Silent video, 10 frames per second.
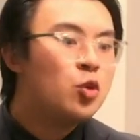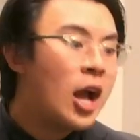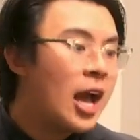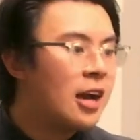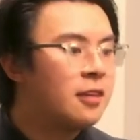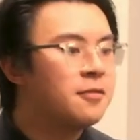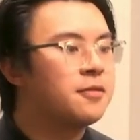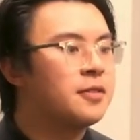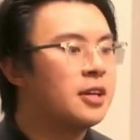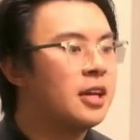you
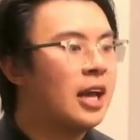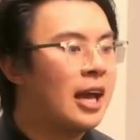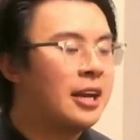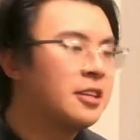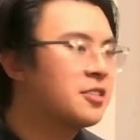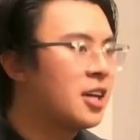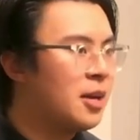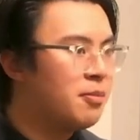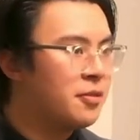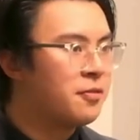have at any
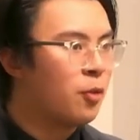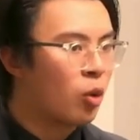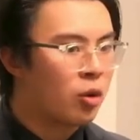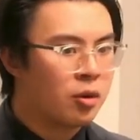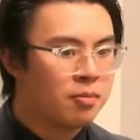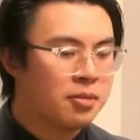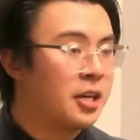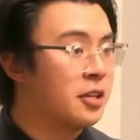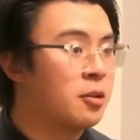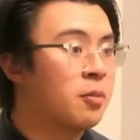time before
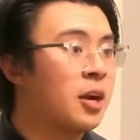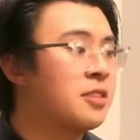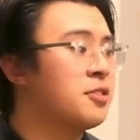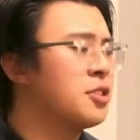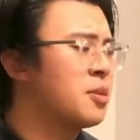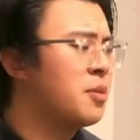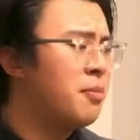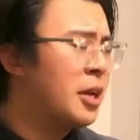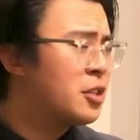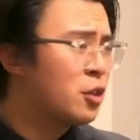playing your brass
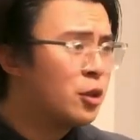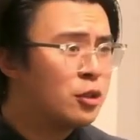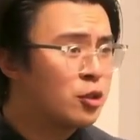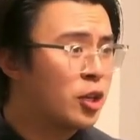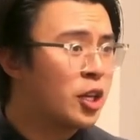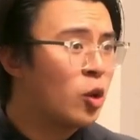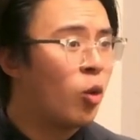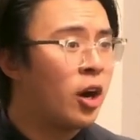instrument, make sure you're drinking